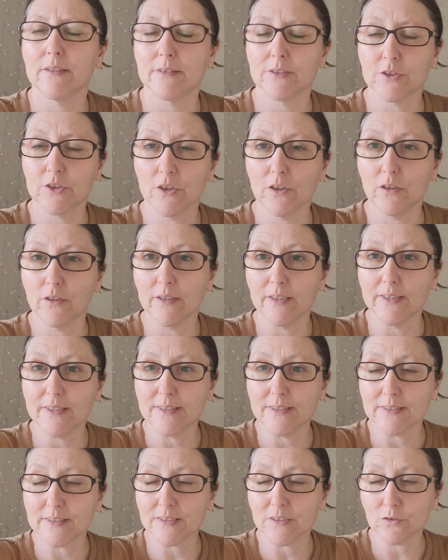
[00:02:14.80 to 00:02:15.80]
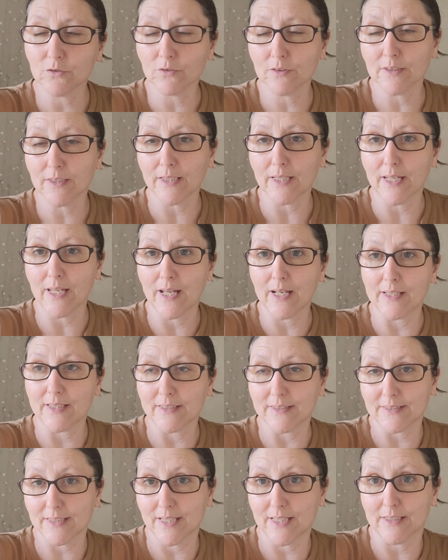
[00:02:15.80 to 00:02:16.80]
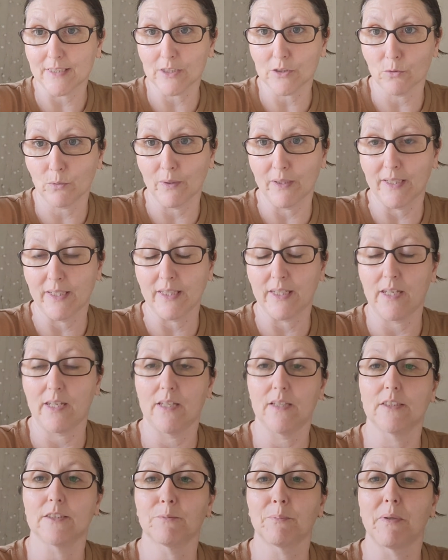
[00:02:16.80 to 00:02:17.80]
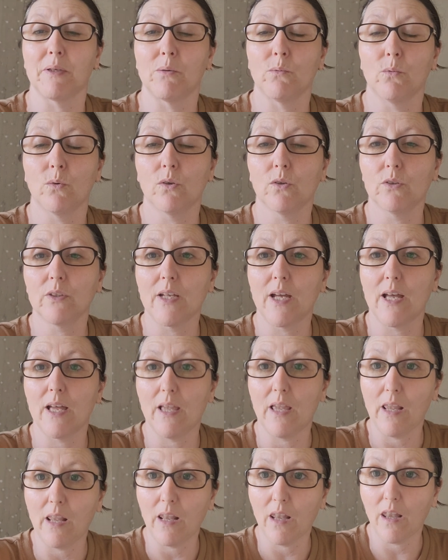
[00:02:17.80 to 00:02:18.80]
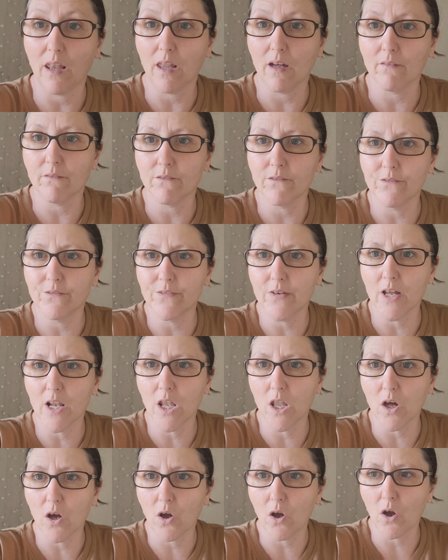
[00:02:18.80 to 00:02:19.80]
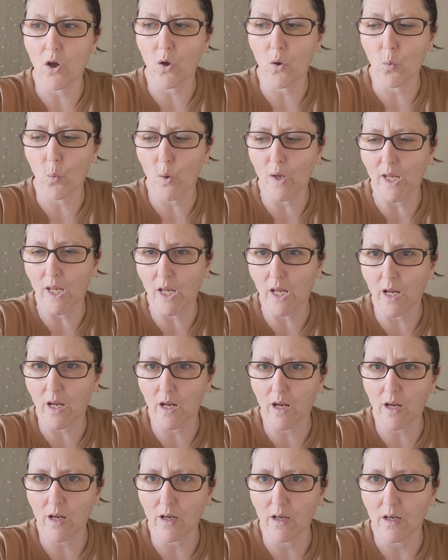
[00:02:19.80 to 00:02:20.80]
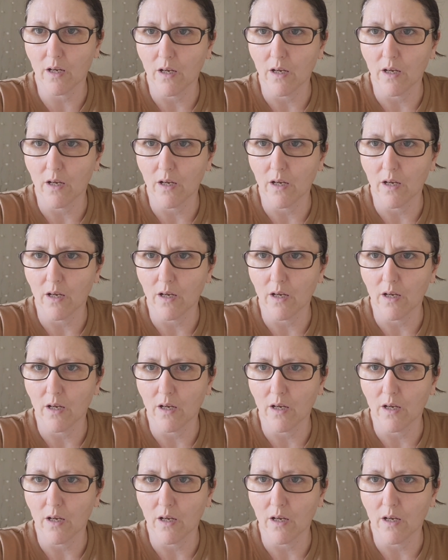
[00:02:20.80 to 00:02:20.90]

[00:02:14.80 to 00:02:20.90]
So it's Sunday and it's the end of the week. It has been one hell of a long week.